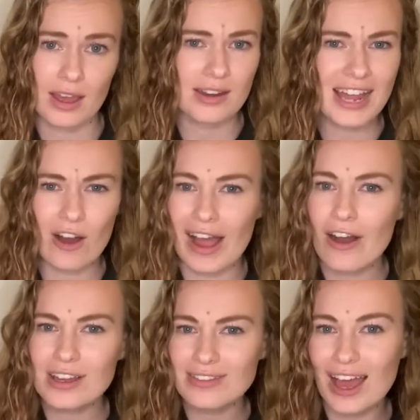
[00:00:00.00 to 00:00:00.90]
Now,
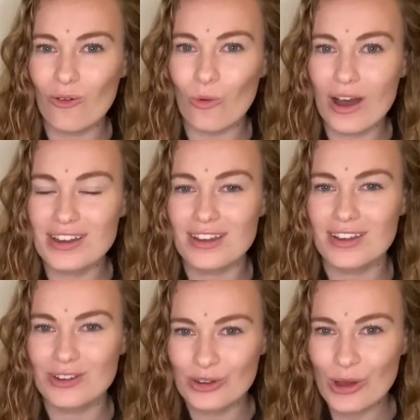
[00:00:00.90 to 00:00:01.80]
how can that one
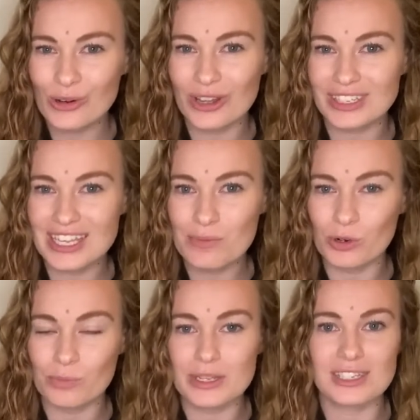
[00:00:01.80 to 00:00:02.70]
note on the
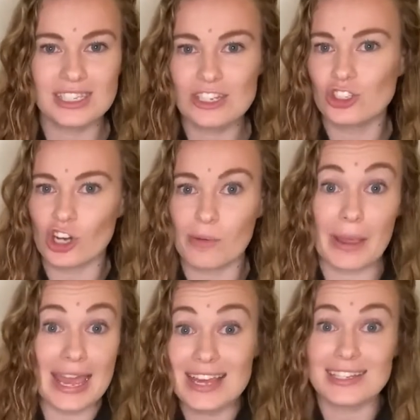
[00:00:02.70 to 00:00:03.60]
keyboard be C sharp
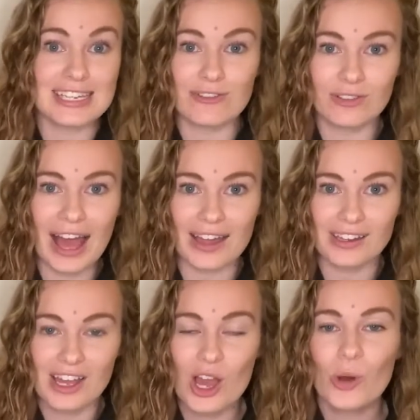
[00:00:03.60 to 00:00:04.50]
and D flat?
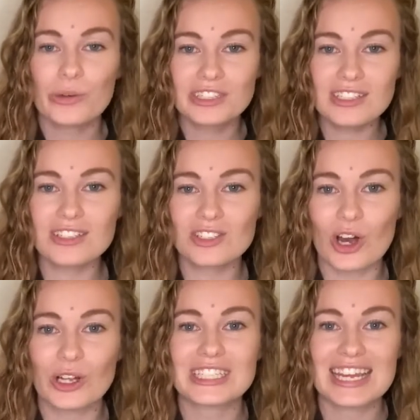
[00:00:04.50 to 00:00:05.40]
Well, this is
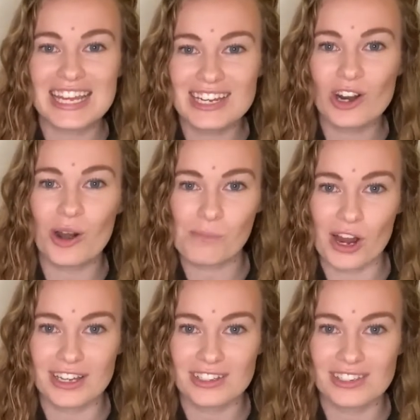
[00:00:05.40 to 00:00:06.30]
called
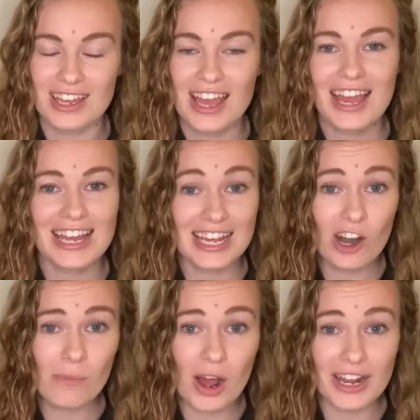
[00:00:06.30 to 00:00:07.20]
inharmonics. An
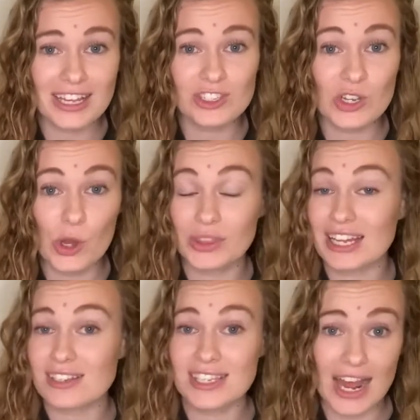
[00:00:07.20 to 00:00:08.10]
inharmonic is a note
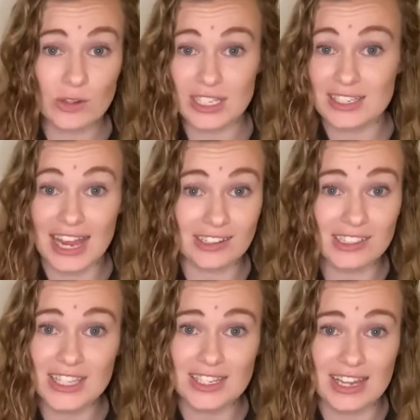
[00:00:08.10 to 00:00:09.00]
that sounds exactly
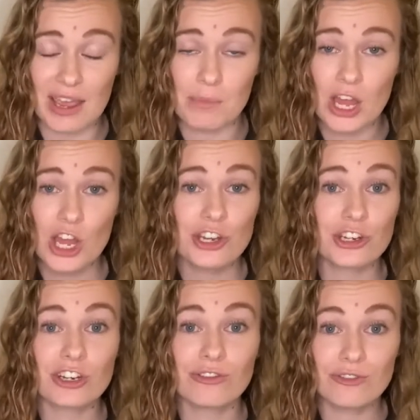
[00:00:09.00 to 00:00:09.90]
the same. You're
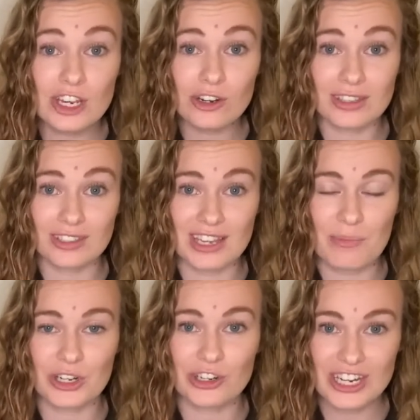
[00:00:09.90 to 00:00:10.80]
going to finger it the same
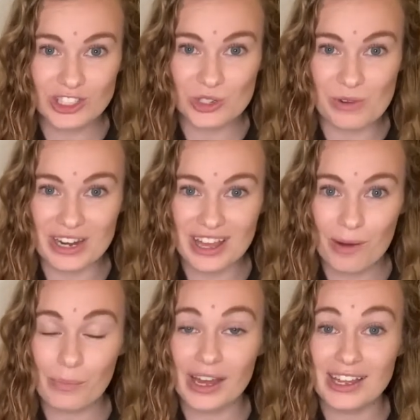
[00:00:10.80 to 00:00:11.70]
on your instrument,
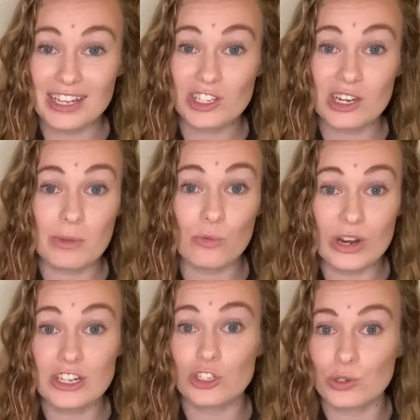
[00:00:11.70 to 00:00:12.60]
but it's going to be
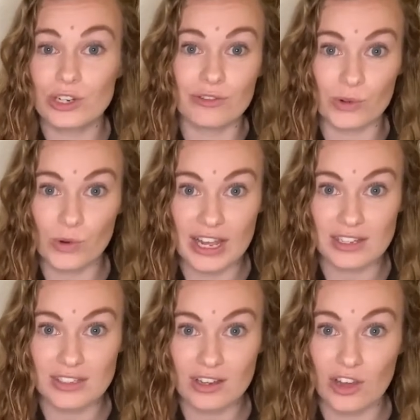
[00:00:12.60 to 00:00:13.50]
written 2 different
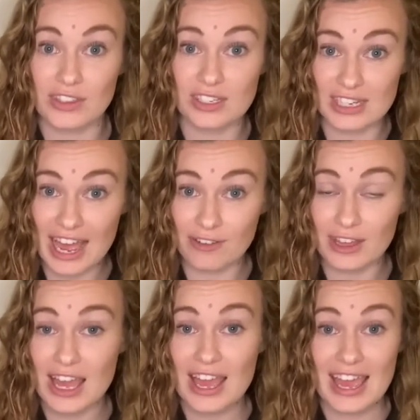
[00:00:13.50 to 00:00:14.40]
ways, on the staff
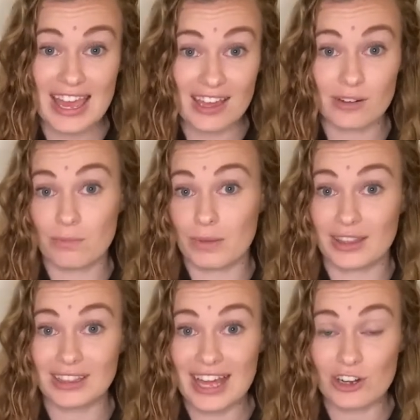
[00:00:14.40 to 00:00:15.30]
and by
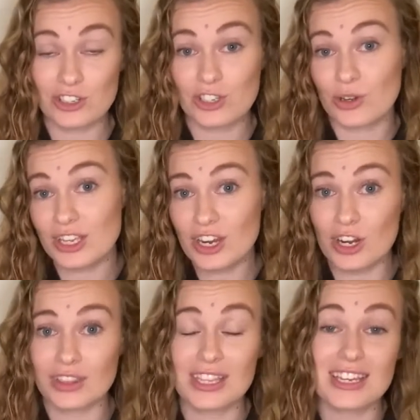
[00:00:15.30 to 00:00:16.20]
the letters. So
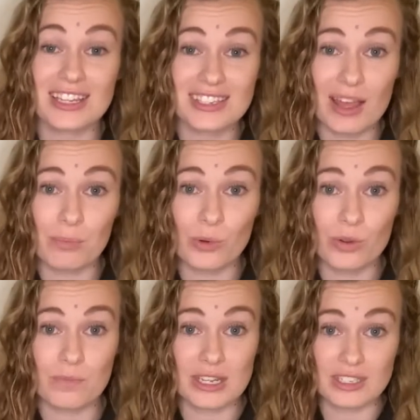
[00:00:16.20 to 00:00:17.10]
here, the example
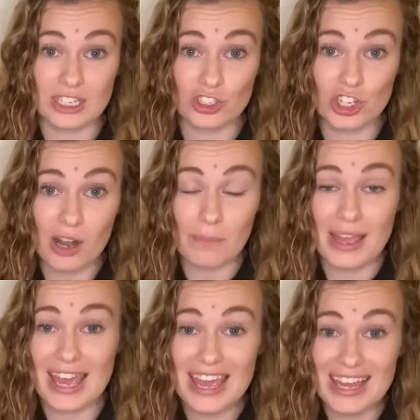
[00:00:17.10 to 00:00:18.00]
would be C sharp
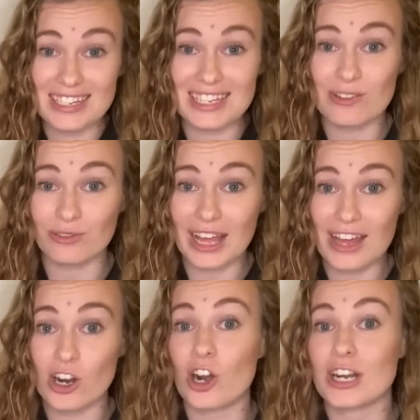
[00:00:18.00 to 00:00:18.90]
and D
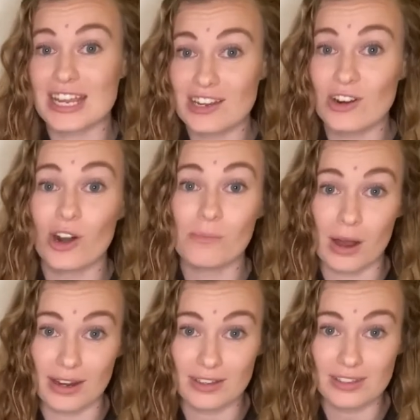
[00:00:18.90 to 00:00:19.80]
flat are
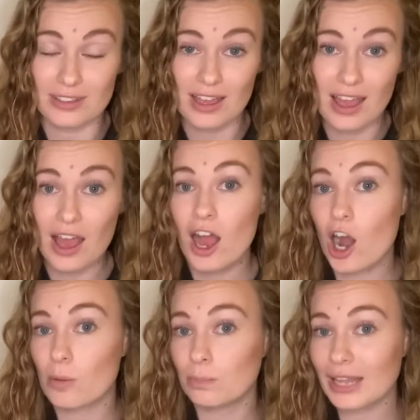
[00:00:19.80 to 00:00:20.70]
inharmonics.
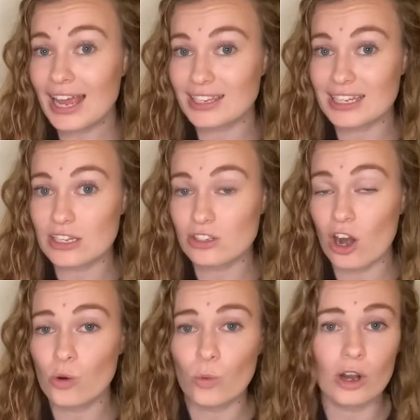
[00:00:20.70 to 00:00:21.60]
Our black keys
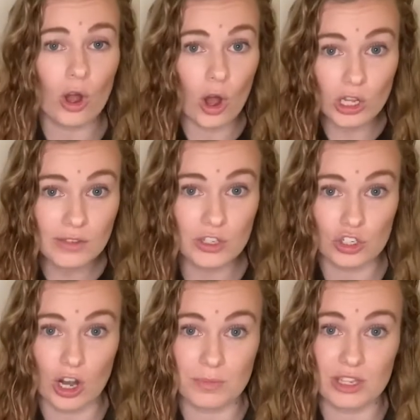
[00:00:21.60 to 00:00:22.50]
aren't where all of the
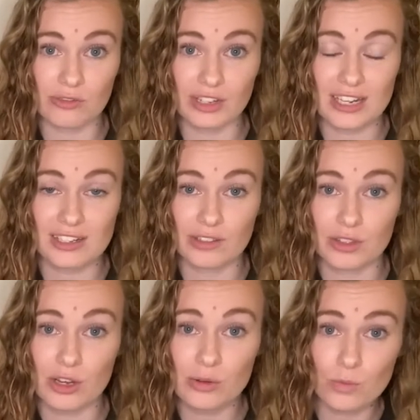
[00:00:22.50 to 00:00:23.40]
sharps and the flats live,
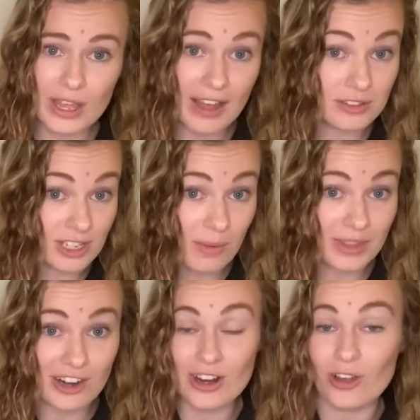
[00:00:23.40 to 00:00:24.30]
though. We have some
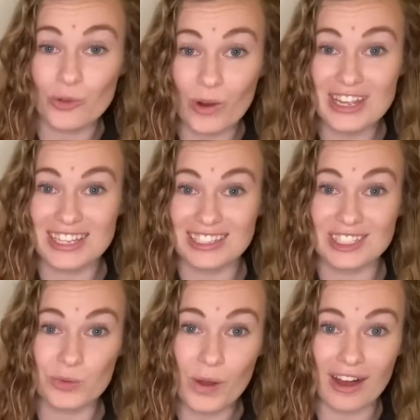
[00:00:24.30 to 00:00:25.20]
that are on the white keys
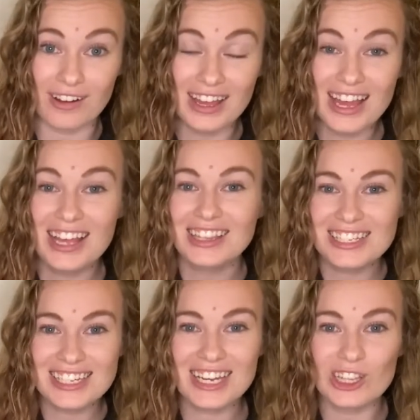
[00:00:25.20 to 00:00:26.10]
as well. Let's
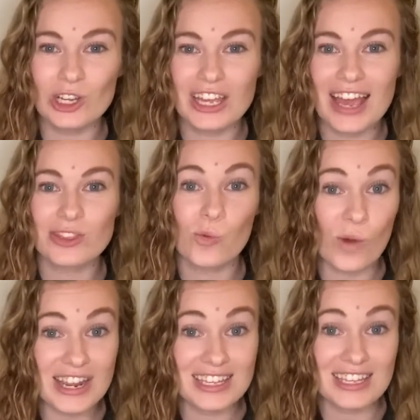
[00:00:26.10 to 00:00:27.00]
take a look at the
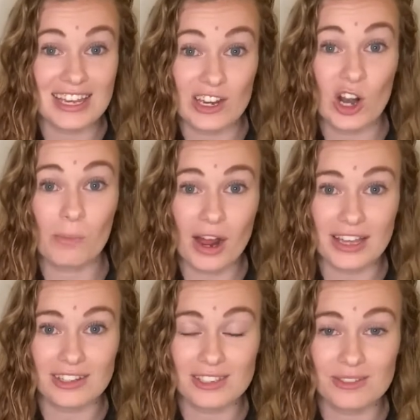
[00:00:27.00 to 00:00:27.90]
white key
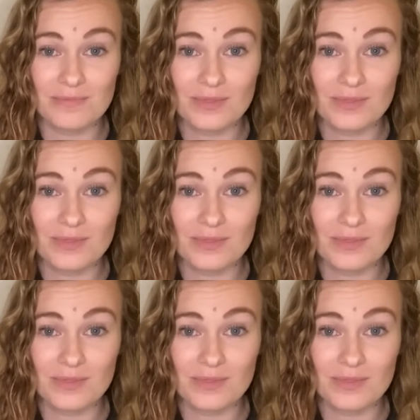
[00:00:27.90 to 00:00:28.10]
inharmonics.